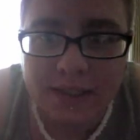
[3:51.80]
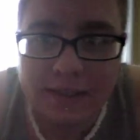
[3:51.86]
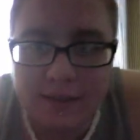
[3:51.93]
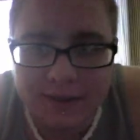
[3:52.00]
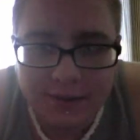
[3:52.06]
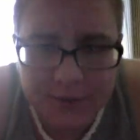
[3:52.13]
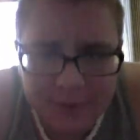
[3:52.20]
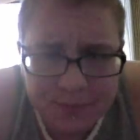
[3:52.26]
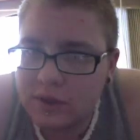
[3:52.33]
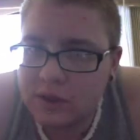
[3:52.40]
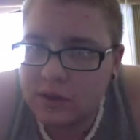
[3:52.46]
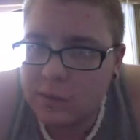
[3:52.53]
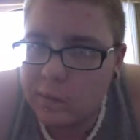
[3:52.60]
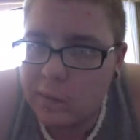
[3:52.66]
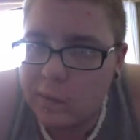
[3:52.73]
is.
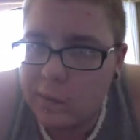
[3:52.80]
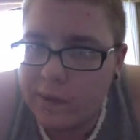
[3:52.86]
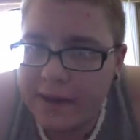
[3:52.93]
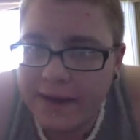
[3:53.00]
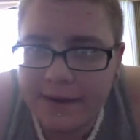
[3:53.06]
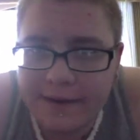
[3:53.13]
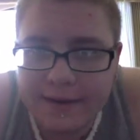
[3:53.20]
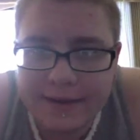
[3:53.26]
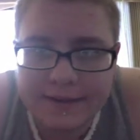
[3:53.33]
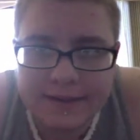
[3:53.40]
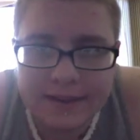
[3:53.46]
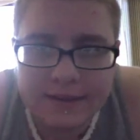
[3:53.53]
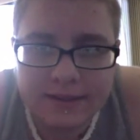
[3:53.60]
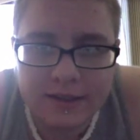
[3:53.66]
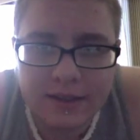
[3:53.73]
So, yeah, I guess
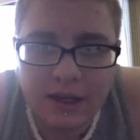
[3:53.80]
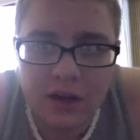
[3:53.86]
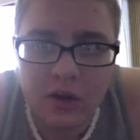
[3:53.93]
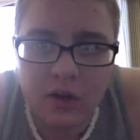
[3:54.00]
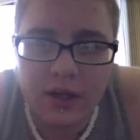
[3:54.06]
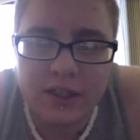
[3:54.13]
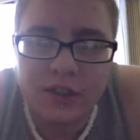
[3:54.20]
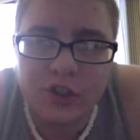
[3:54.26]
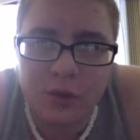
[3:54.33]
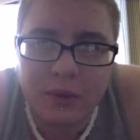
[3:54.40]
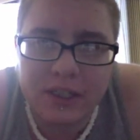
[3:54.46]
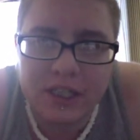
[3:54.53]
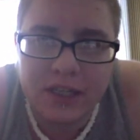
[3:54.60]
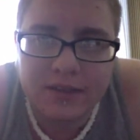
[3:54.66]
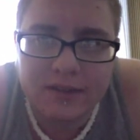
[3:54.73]
that's it. I'll go ahead and show
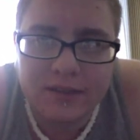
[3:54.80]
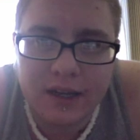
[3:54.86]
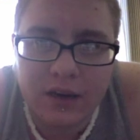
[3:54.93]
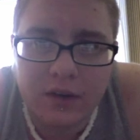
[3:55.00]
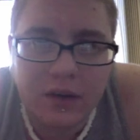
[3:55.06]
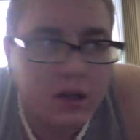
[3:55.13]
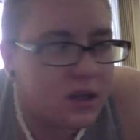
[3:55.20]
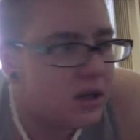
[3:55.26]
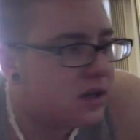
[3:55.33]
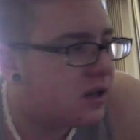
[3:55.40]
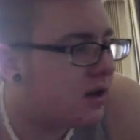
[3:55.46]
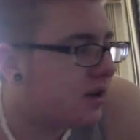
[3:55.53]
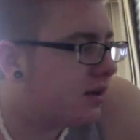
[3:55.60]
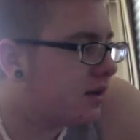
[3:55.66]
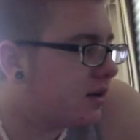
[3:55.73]
my chest now.
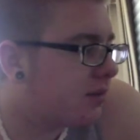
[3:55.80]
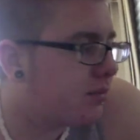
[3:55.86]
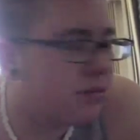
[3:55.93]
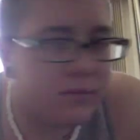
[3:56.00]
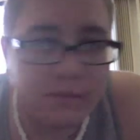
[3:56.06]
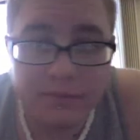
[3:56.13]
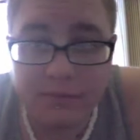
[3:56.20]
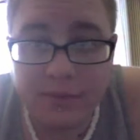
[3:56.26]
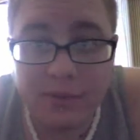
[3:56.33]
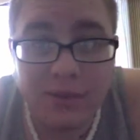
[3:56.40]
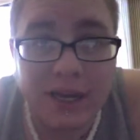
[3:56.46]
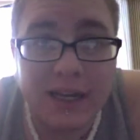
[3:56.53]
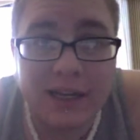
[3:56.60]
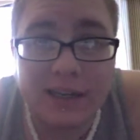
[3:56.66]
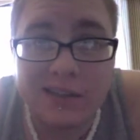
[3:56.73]
Um, be
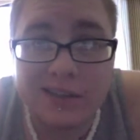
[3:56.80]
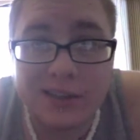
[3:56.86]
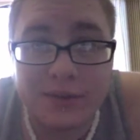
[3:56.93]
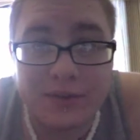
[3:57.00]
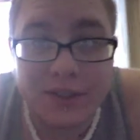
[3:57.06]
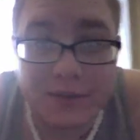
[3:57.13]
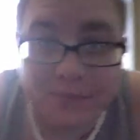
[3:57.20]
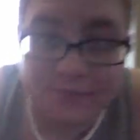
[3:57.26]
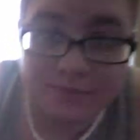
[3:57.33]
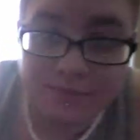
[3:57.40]
back in a jiffy.